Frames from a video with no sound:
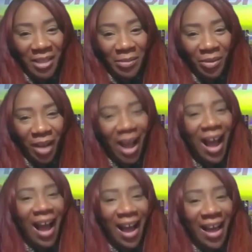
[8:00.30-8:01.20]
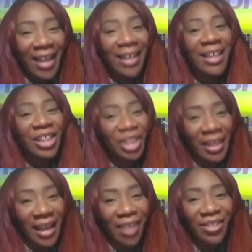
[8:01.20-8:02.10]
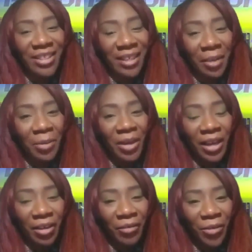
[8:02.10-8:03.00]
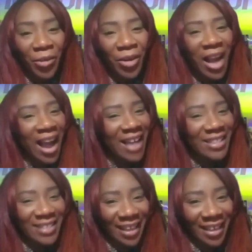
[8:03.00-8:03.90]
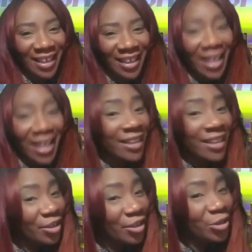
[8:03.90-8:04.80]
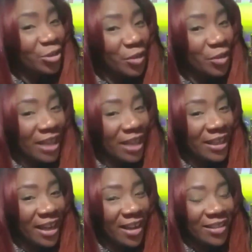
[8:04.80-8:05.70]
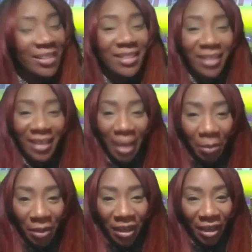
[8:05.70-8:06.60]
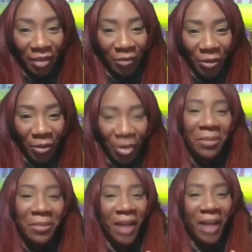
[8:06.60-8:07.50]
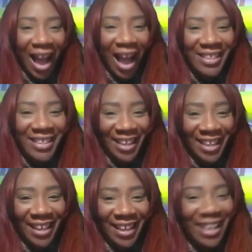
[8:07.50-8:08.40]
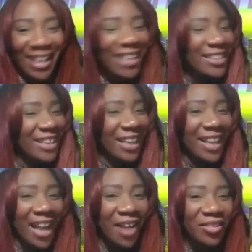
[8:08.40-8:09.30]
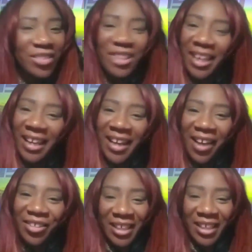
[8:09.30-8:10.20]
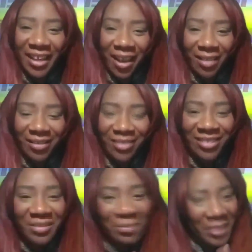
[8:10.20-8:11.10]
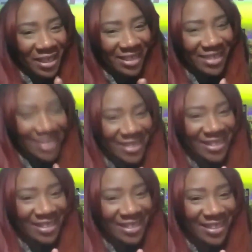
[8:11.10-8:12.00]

possible, I check out Celebrity Interviewer, Isaidit. Now, don't you forget now, Celebrity Interviewer, Isaidit. Check it out, check it out, check it out. Peace.